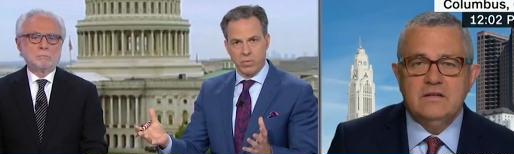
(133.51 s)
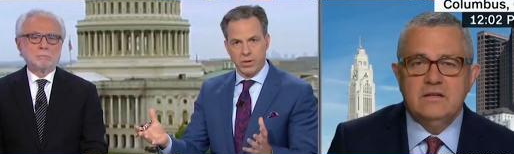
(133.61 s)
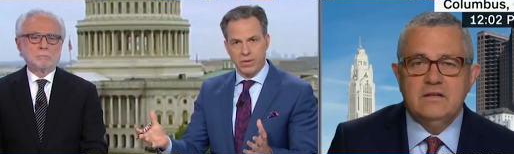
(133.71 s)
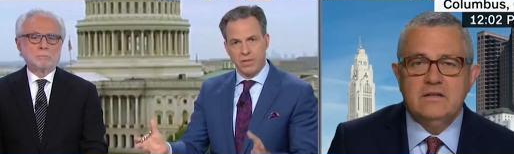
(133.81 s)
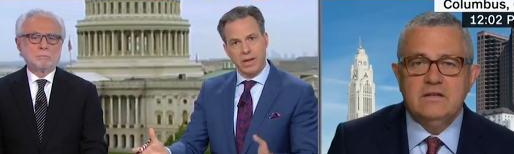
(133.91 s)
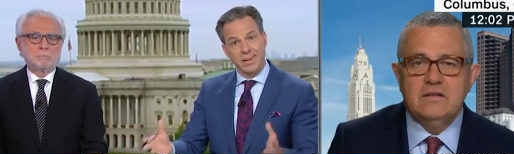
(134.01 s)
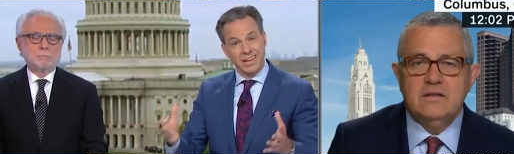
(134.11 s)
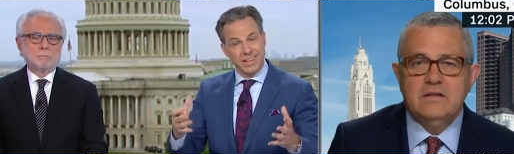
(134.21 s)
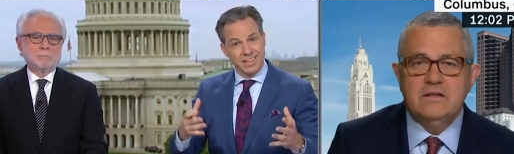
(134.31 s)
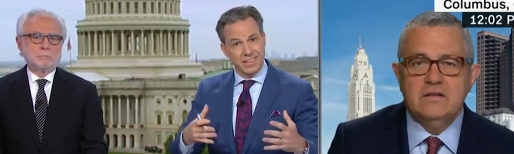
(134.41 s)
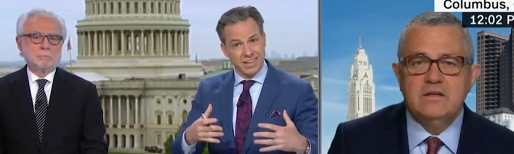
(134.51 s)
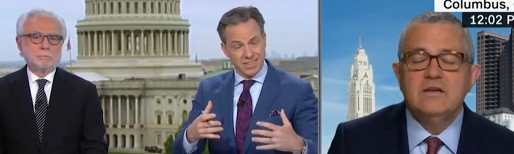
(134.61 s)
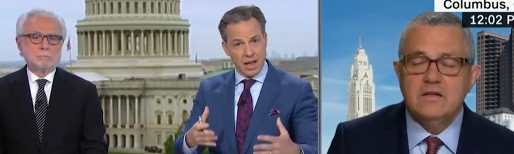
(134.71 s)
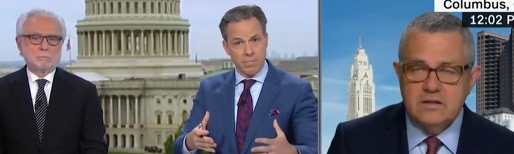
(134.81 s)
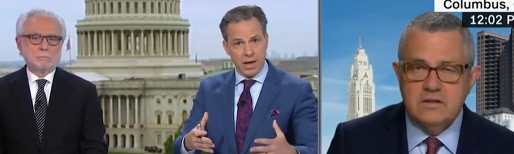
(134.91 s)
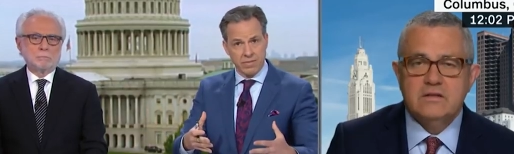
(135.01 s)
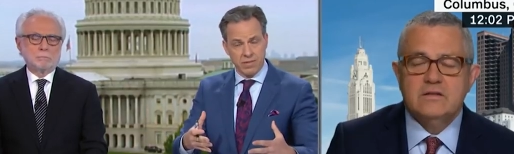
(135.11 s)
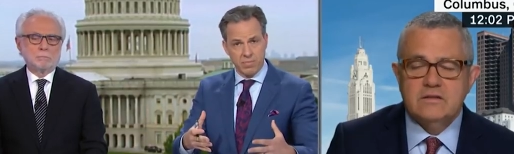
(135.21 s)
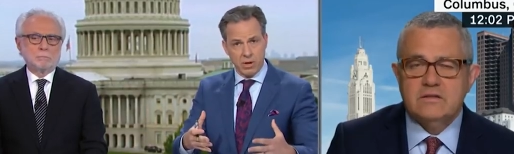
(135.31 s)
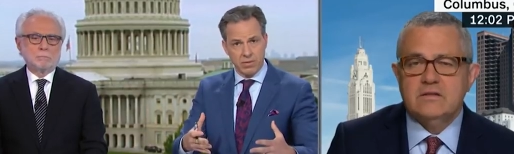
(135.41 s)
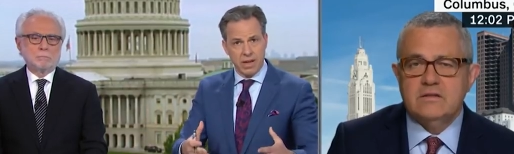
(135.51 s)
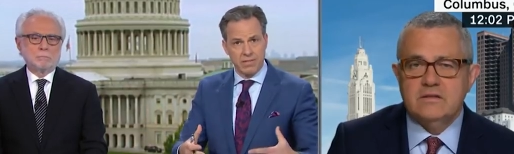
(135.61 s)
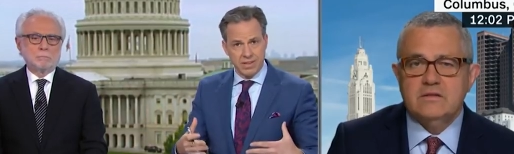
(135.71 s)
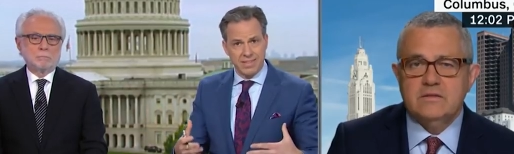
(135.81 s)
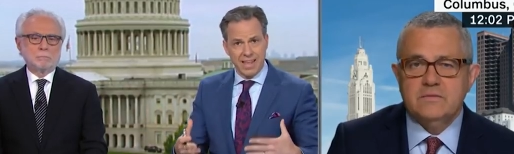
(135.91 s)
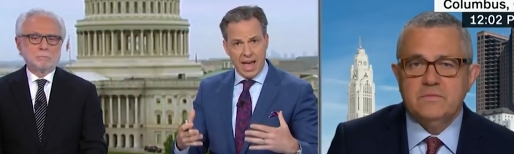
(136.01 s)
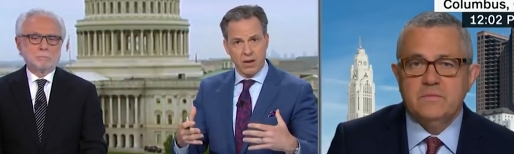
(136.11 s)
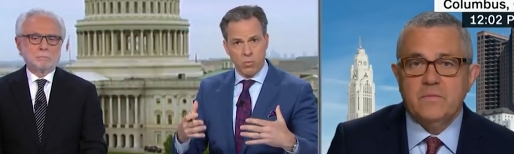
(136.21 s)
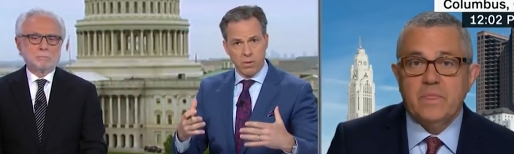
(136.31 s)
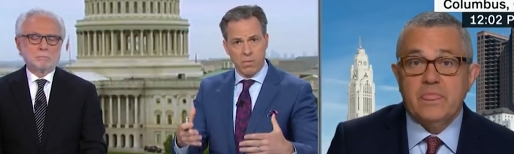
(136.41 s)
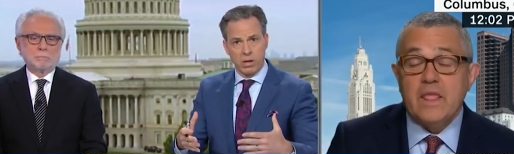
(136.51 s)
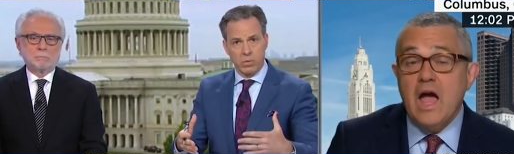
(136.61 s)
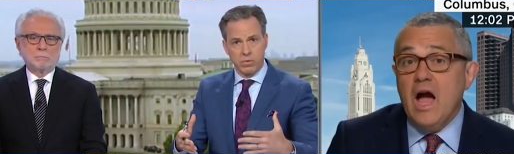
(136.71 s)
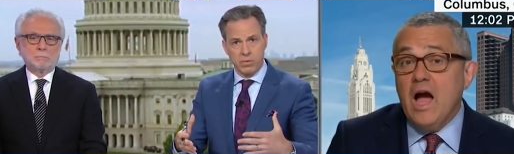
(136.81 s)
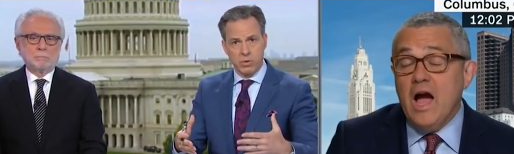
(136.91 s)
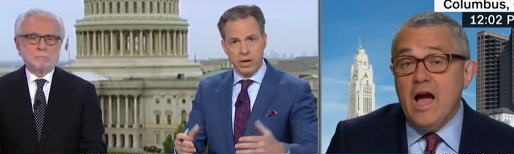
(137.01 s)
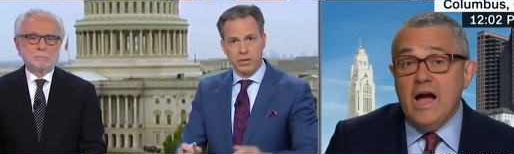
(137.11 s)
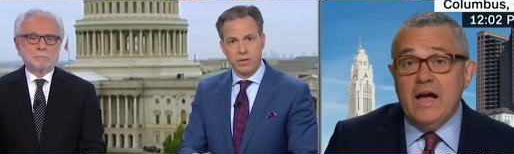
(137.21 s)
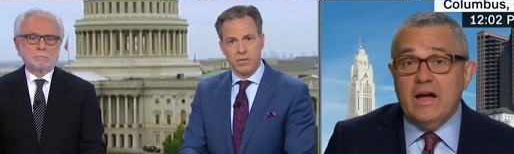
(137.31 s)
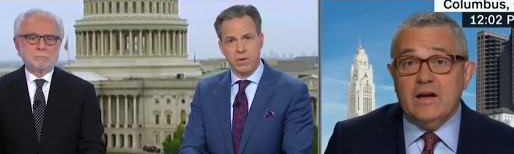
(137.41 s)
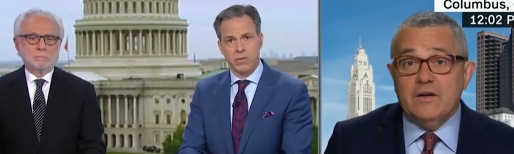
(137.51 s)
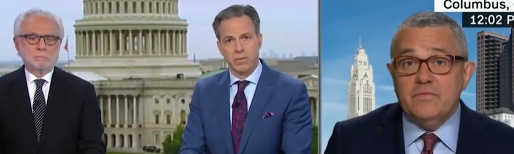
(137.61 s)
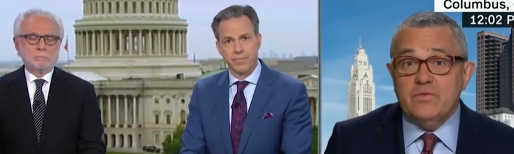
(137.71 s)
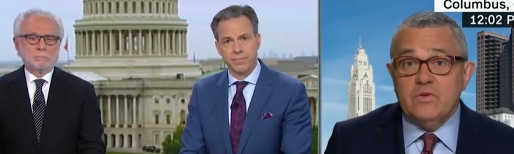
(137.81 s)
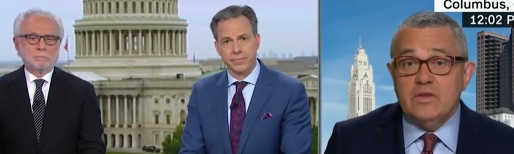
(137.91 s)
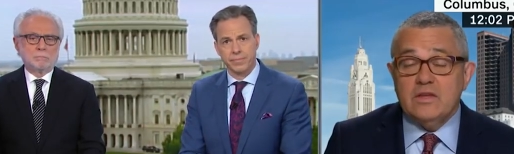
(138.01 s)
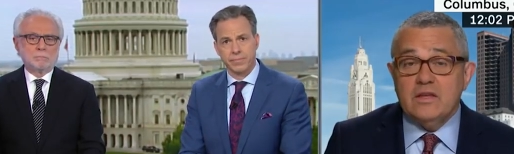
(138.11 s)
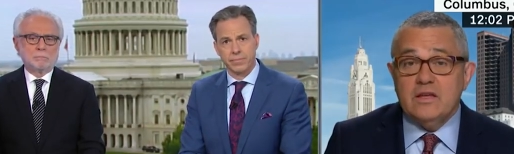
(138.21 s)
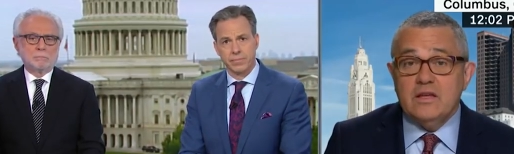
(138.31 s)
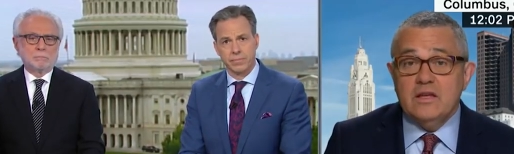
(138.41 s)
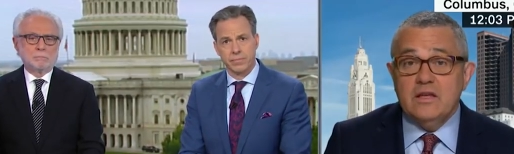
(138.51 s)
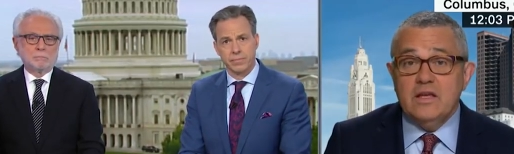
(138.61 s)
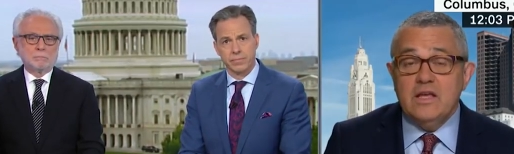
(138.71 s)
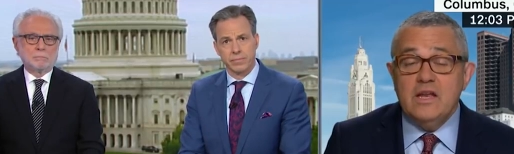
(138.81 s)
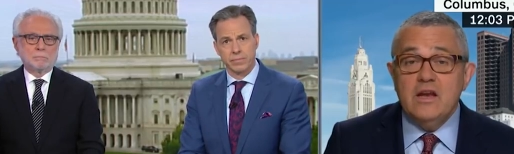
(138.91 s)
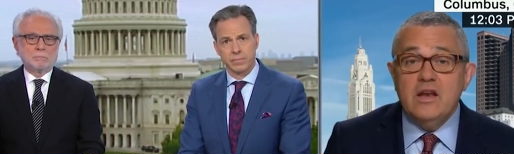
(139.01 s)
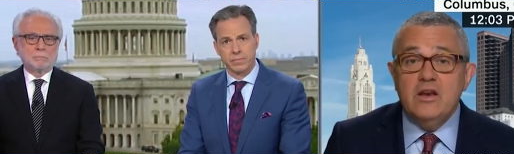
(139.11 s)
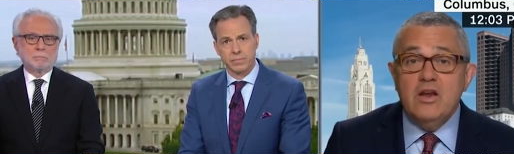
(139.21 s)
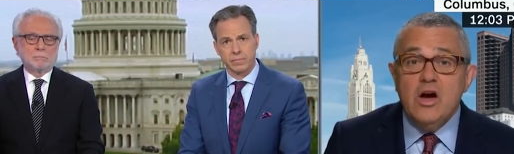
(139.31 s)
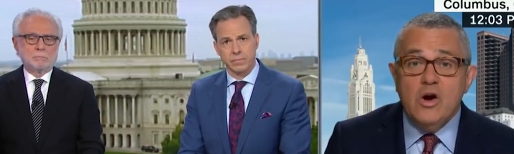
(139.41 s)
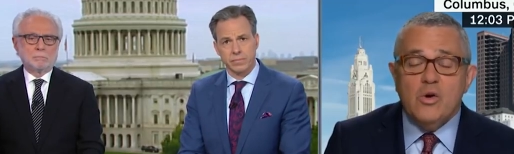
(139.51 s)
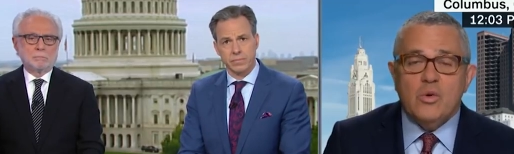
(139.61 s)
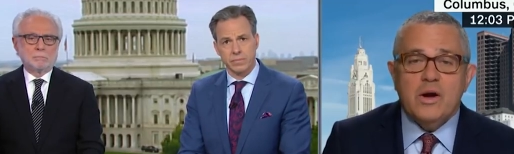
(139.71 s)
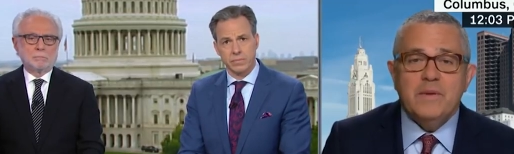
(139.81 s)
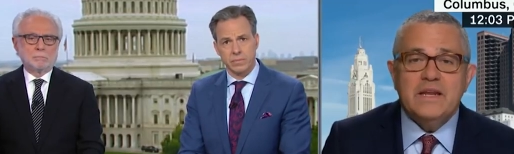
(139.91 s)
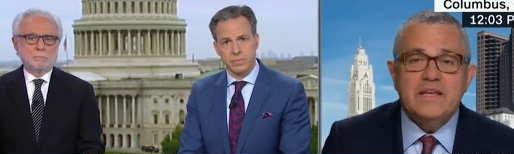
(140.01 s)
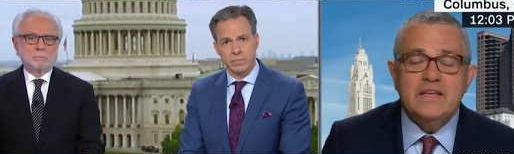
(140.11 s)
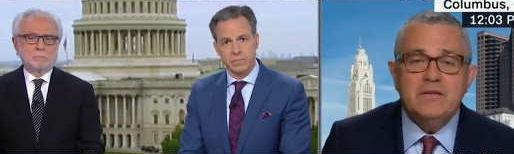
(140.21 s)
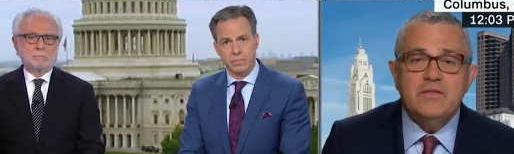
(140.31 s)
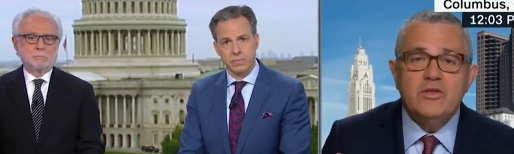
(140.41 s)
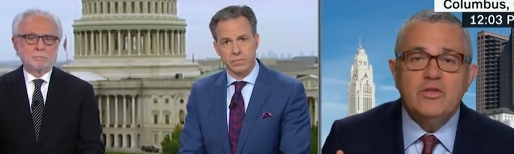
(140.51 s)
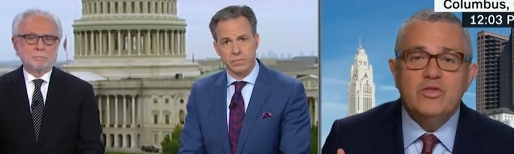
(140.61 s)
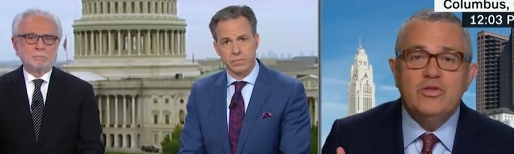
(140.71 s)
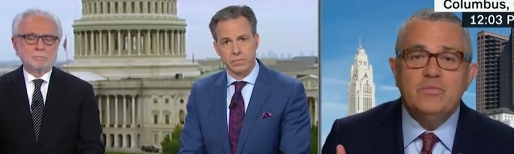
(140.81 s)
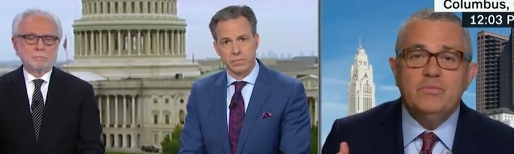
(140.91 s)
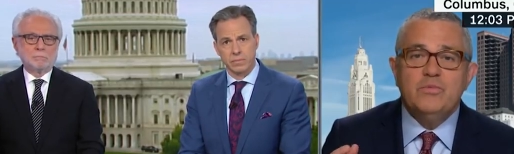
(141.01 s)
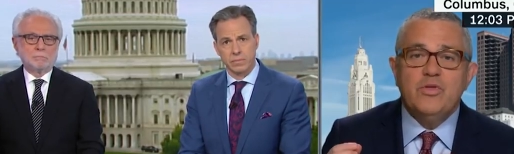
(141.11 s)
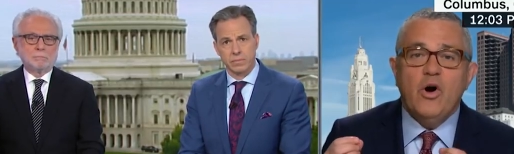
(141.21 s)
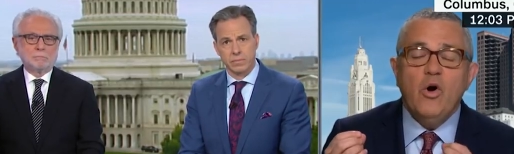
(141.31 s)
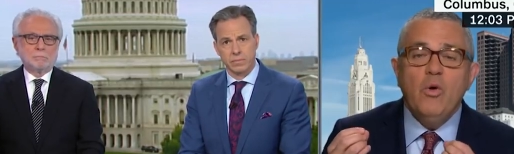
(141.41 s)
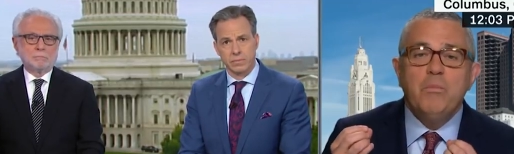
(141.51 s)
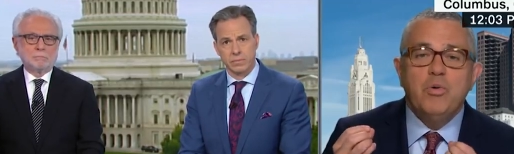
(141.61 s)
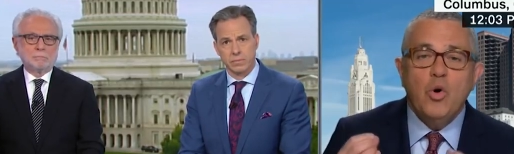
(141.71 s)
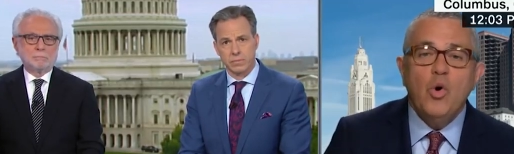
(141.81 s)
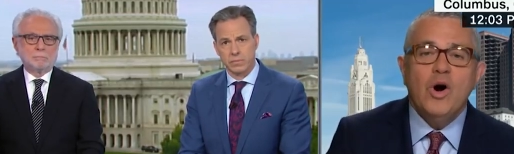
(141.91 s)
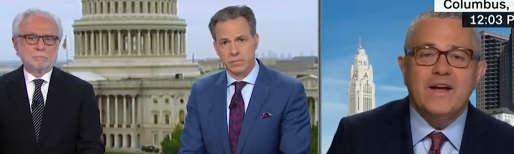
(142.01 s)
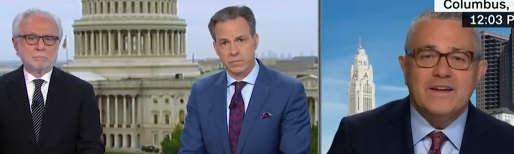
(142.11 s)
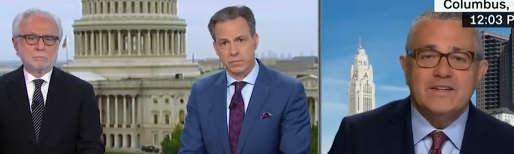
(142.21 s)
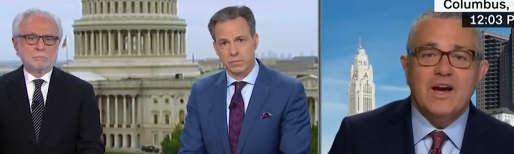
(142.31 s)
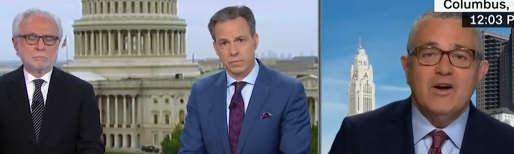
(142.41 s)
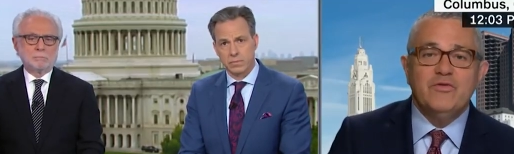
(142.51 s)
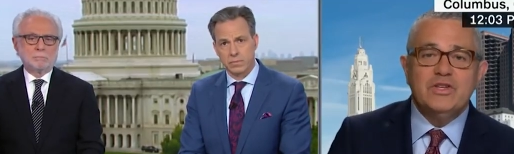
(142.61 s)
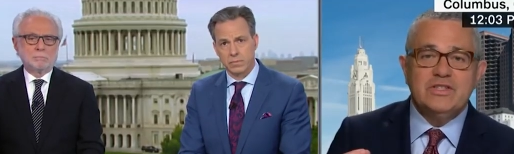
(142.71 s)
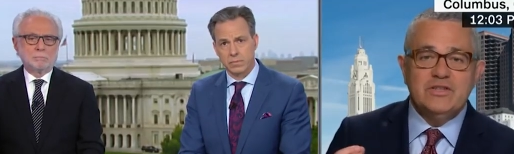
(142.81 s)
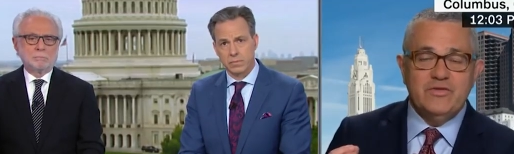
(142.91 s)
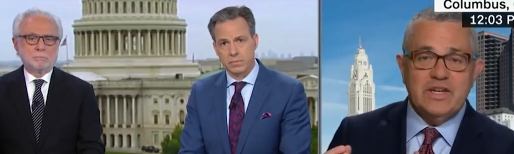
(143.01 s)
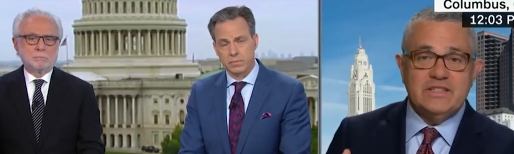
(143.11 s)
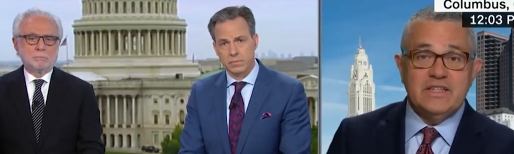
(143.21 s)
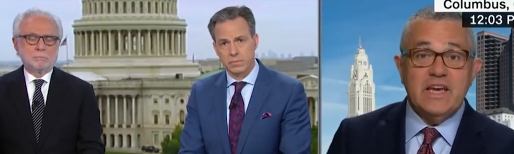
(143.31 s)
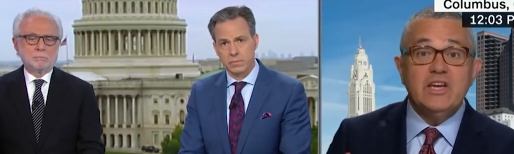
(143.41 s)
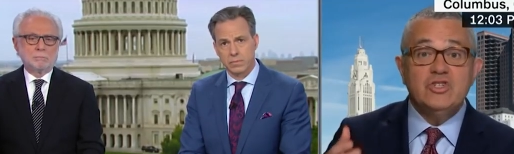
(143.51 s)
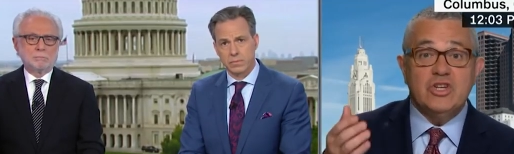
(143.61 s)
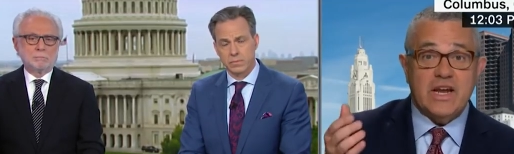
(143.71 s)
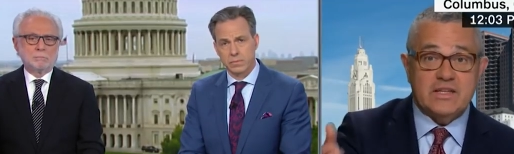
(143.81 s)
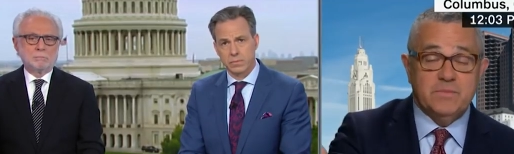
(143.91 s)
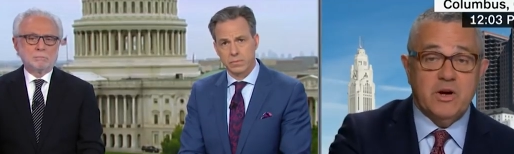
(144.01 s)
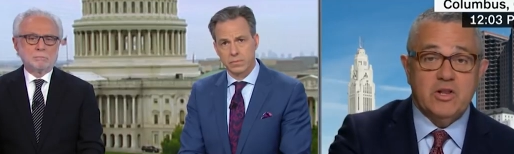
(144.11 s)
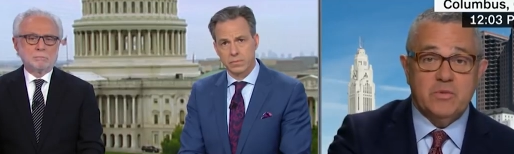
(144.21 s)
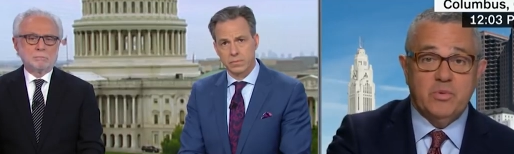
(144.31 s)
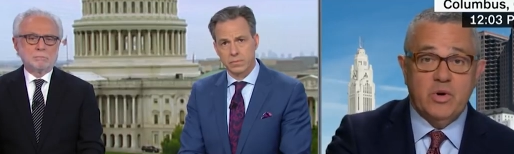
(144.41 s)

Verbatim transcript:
Speaker 1: of what he said. Does that pass the smell test? Is that what Mueller was objecting to?
Speaker 2: No, I mean it, it, the, the, whole point of this investigation, as Mueller